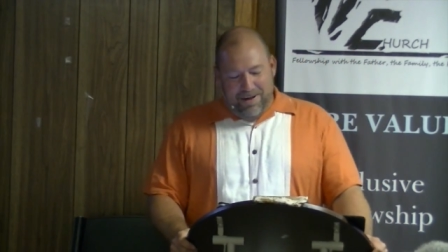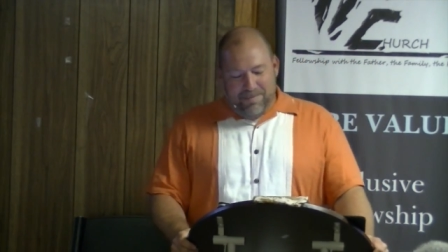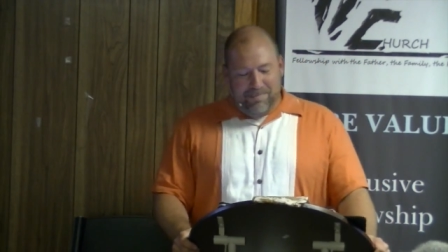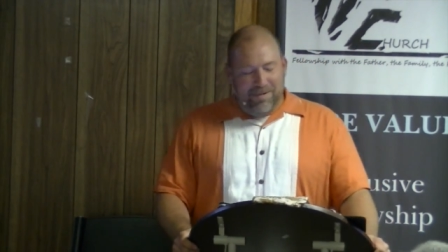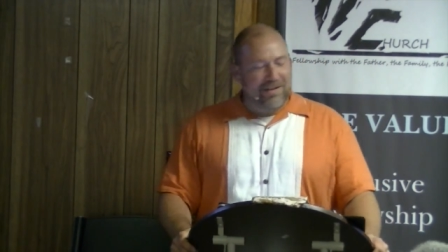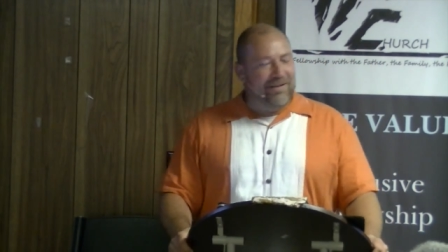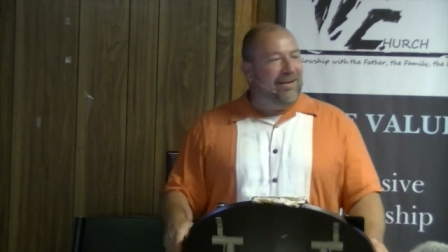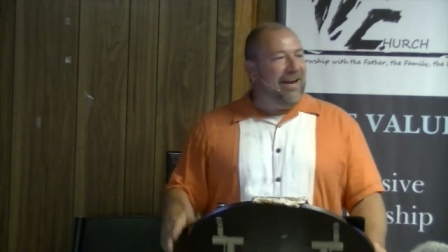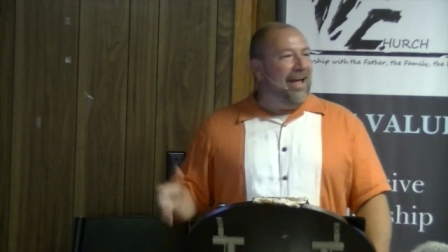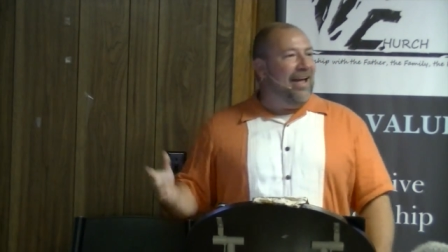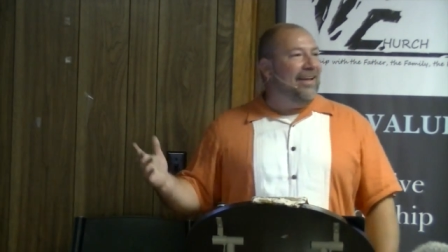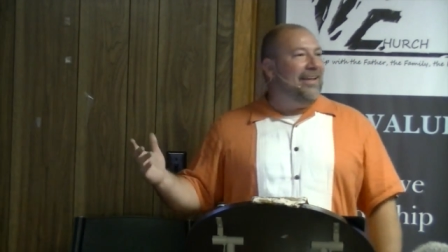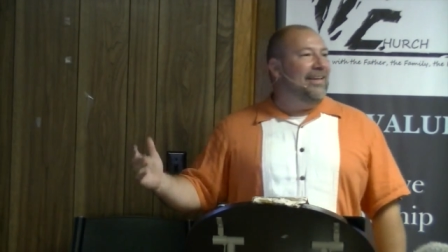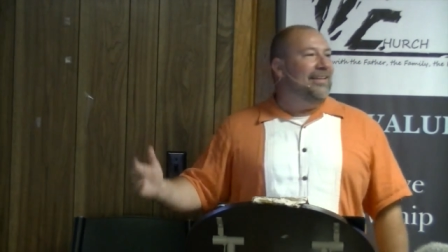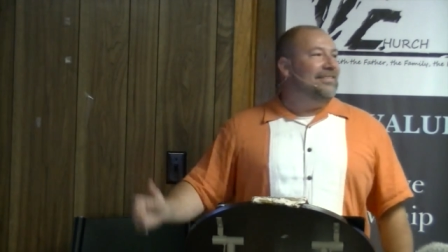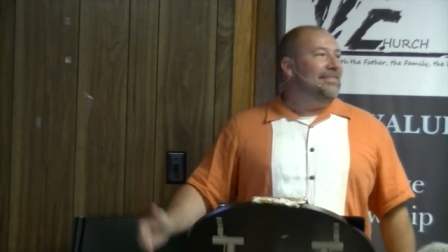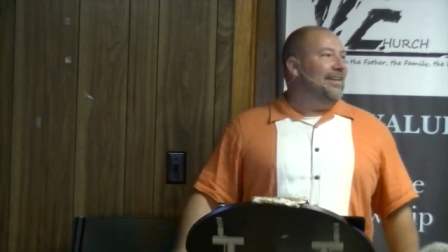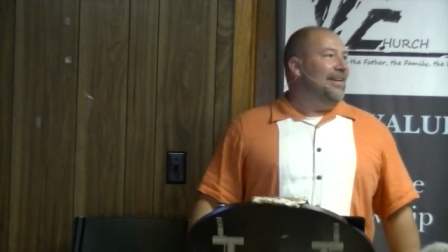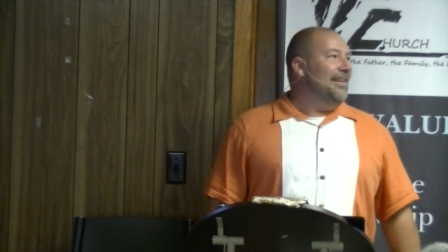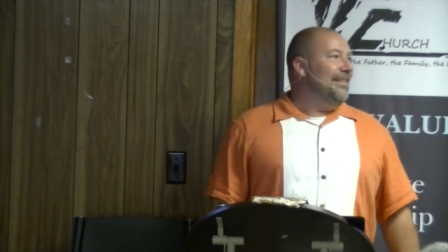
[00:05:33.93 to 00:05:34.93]
But Nike
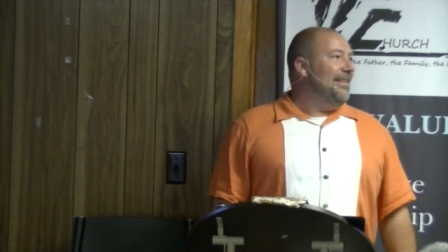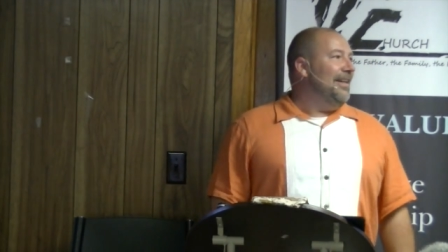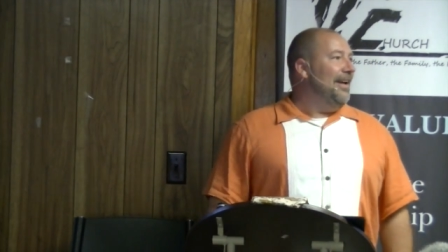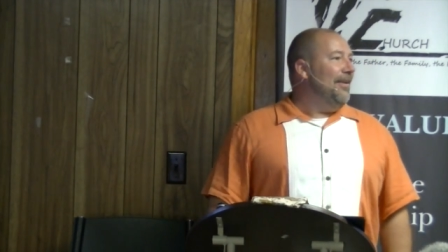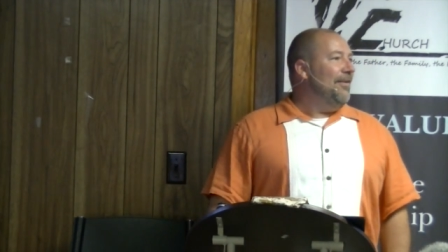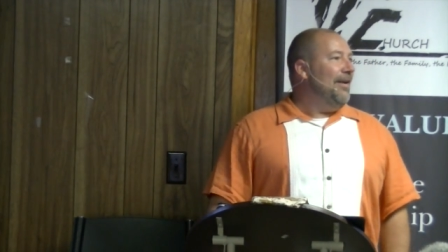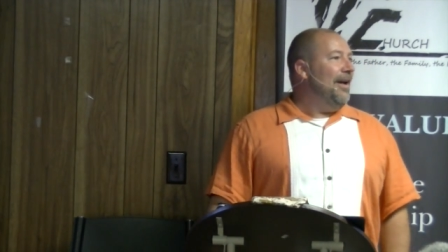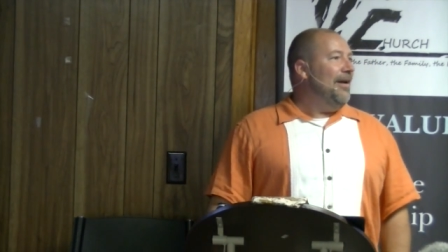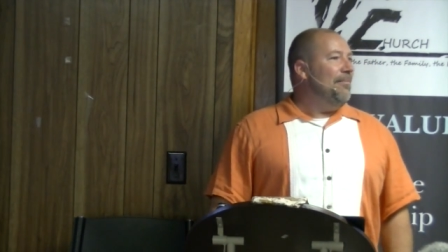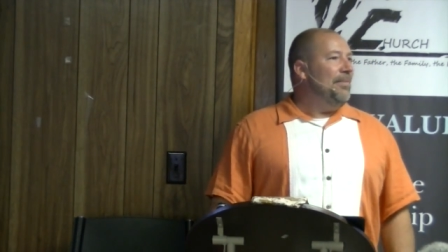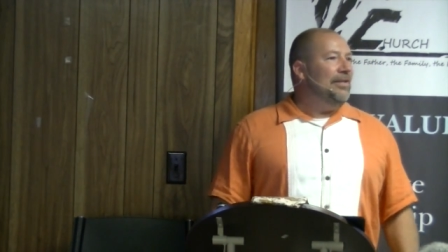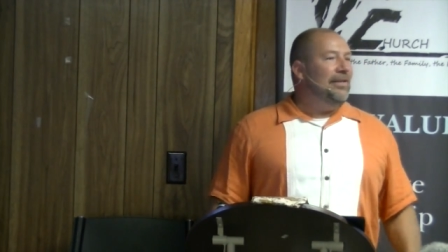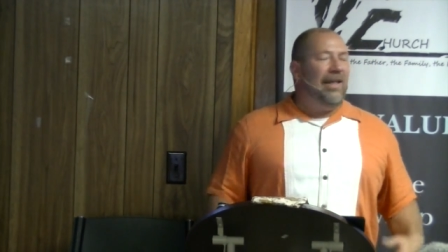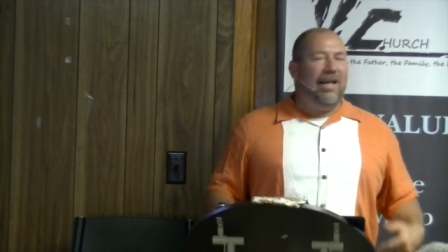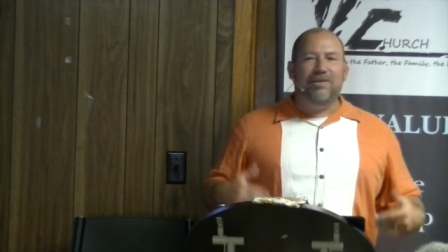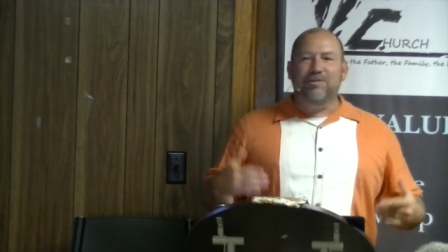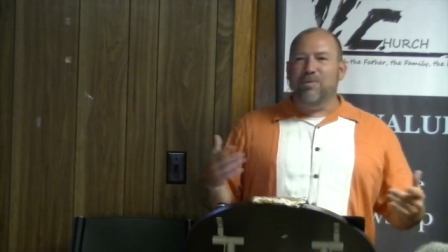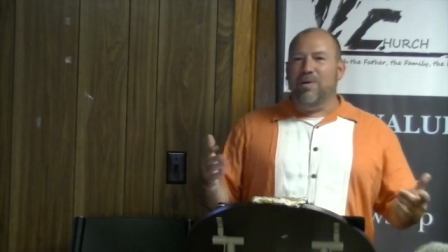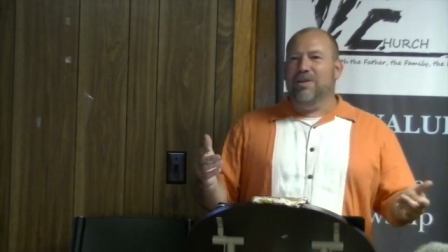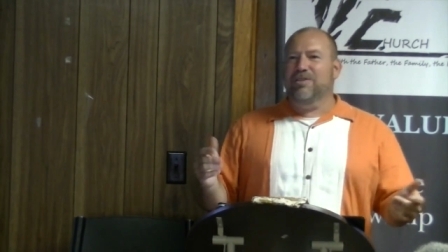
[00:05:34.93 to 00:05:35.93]
said that, right? But
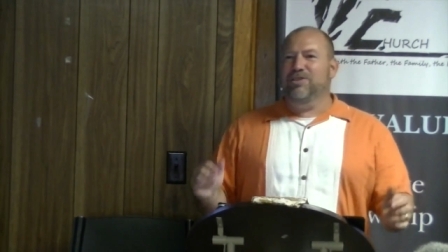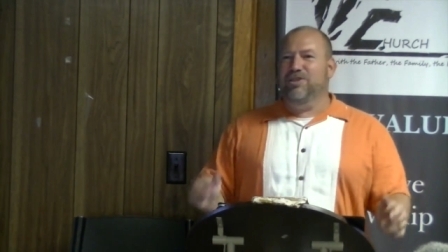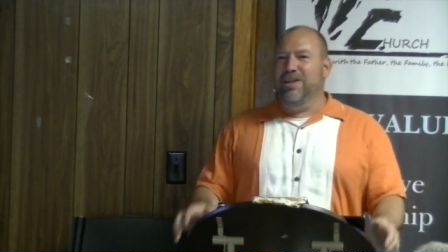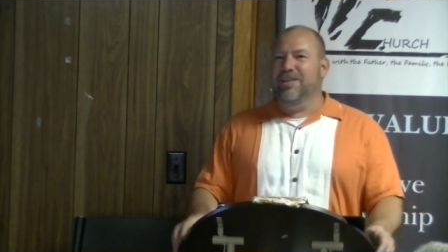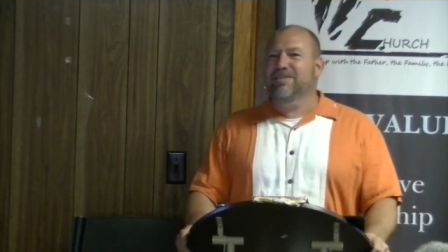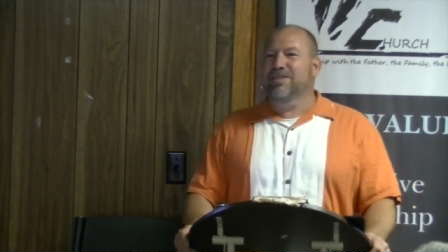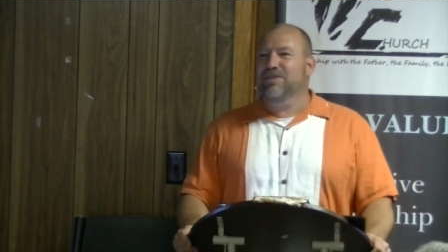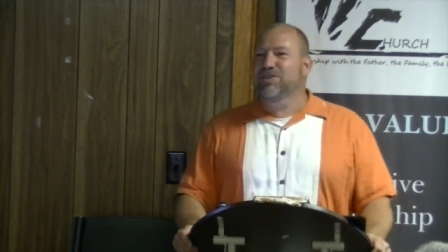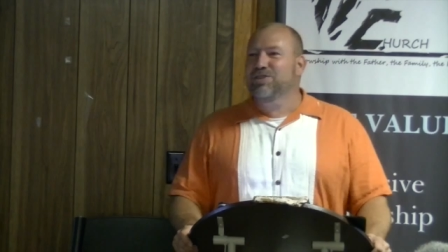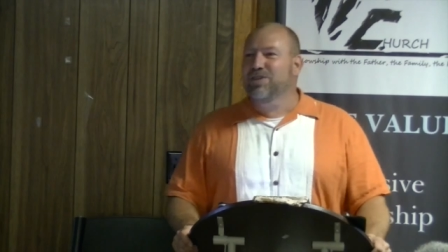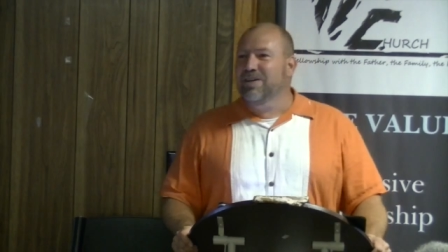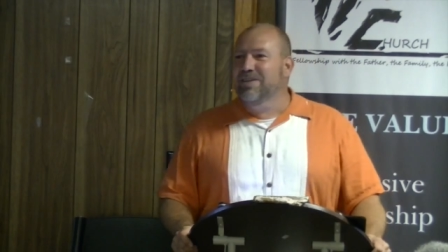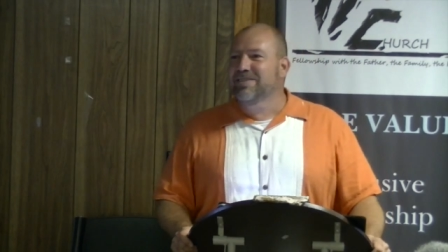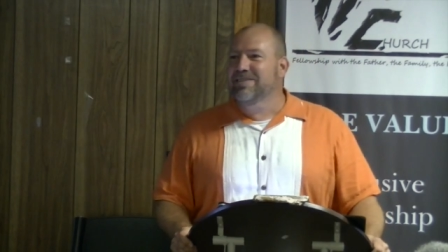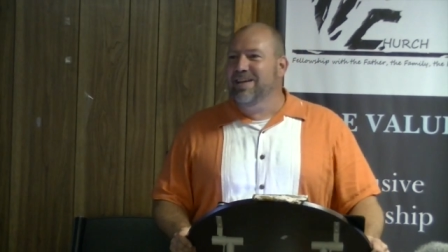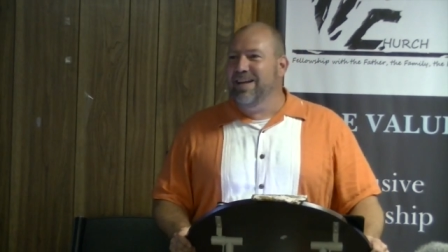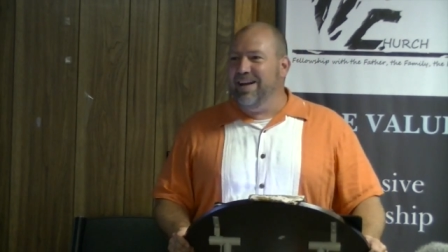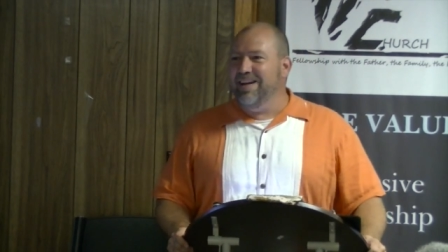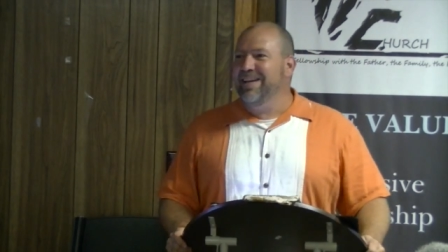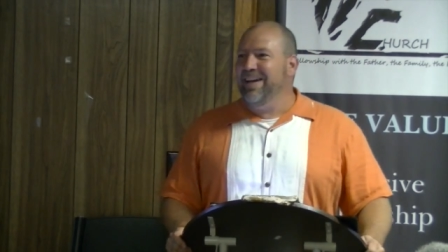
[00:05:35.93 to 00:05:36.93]
that's what Jesus should have
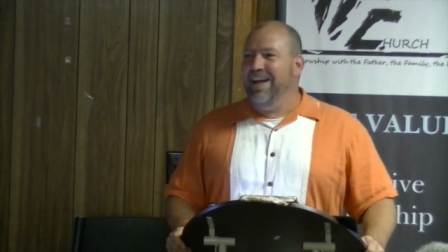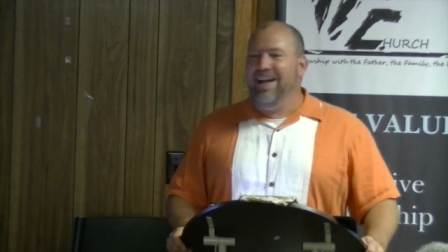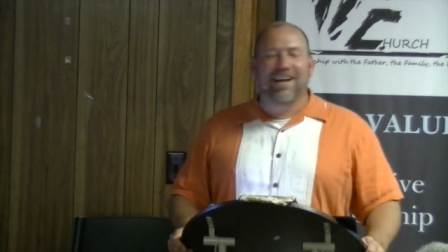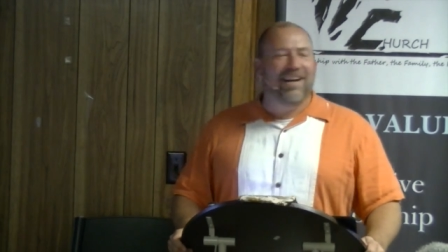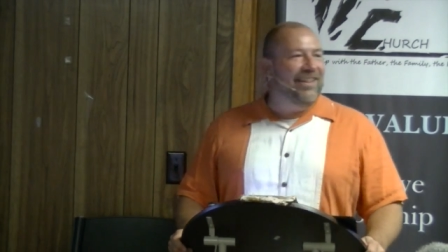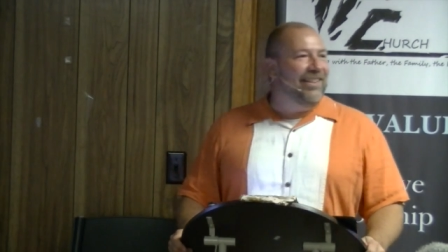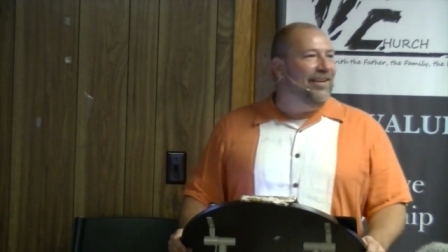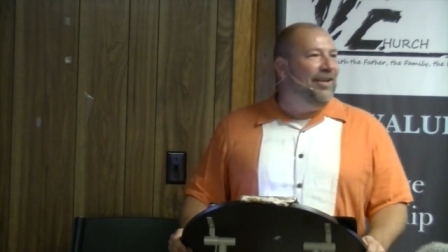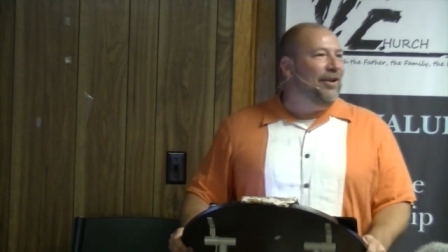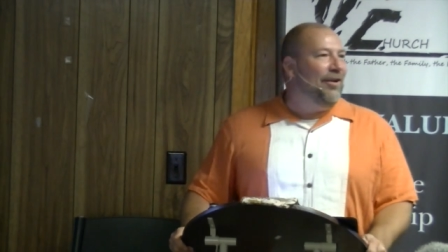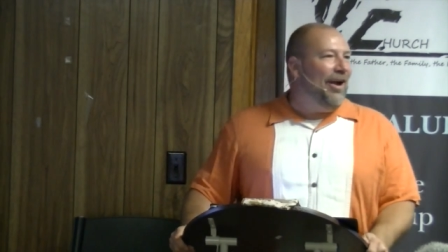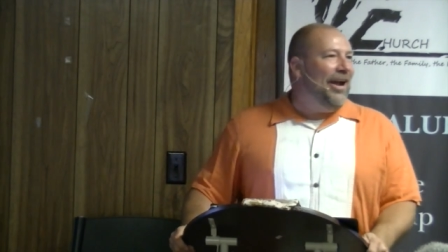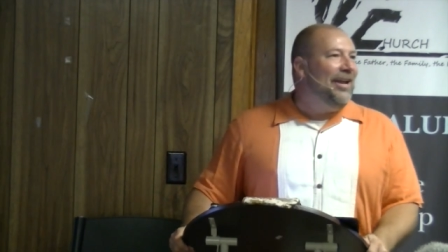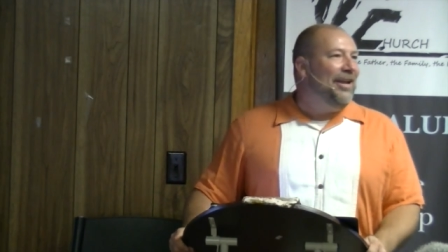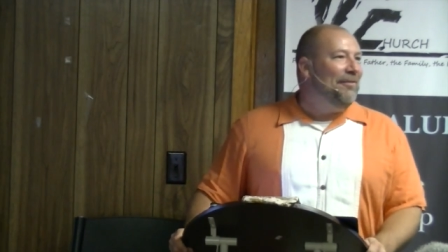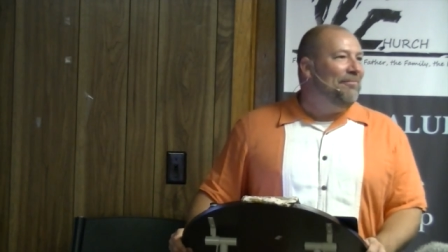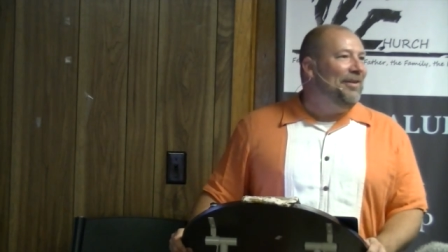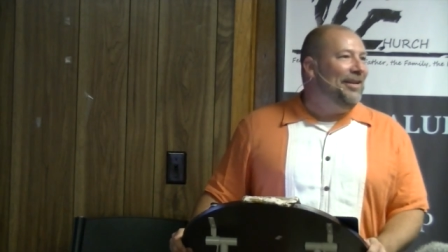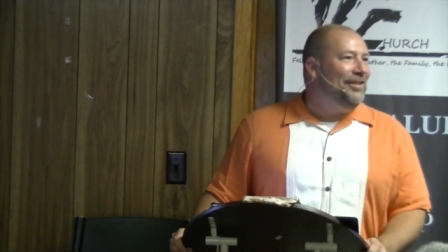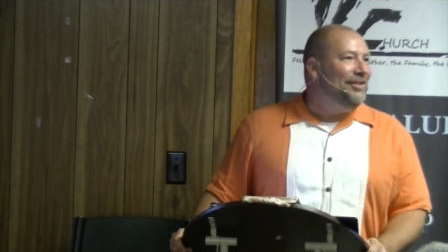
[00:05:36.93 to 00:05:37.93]
said at the end of the Great
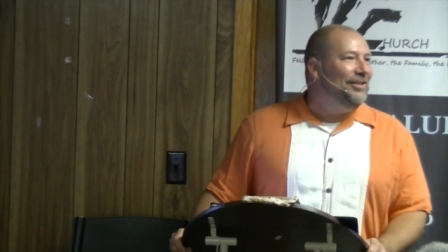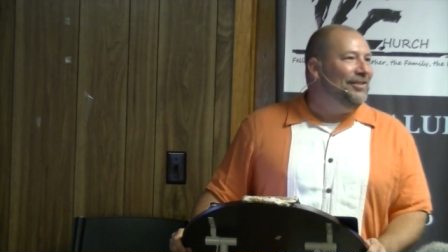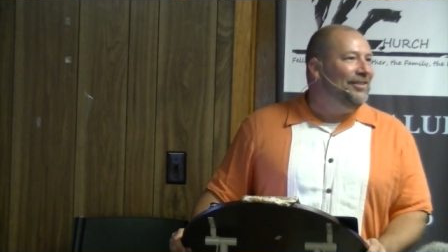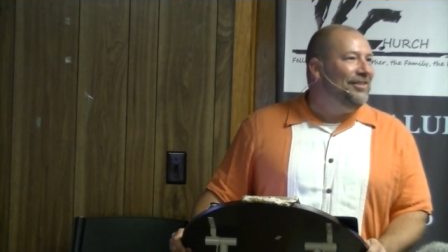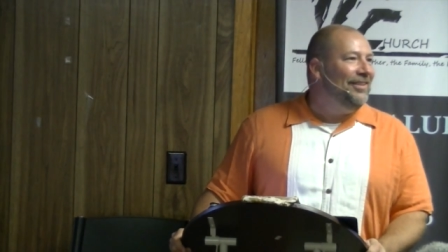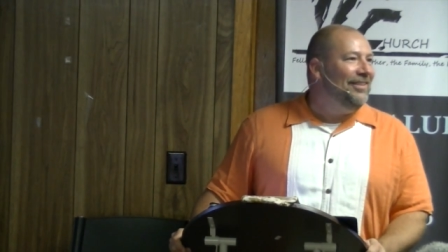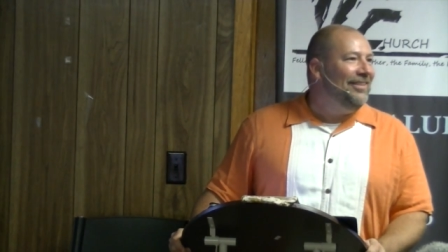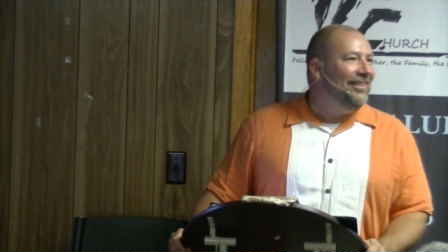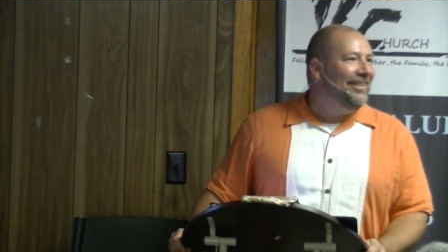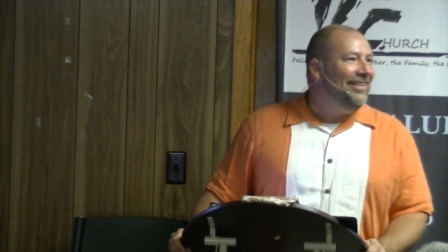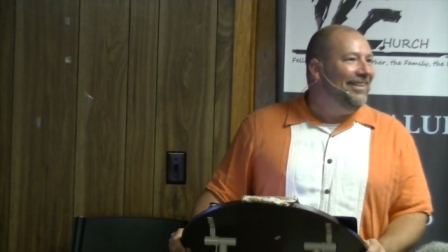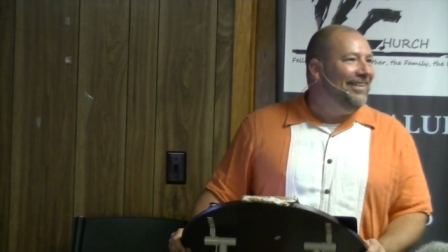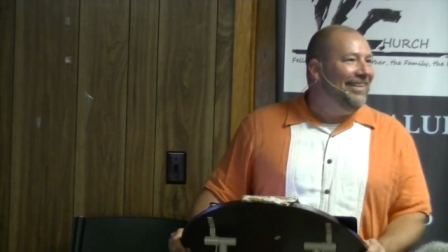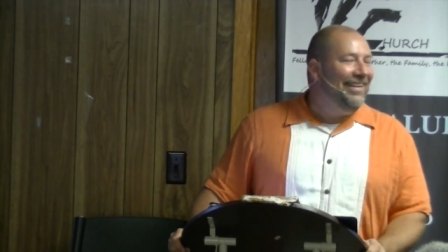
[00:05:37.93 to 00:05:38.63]
Commission, shouldn't he?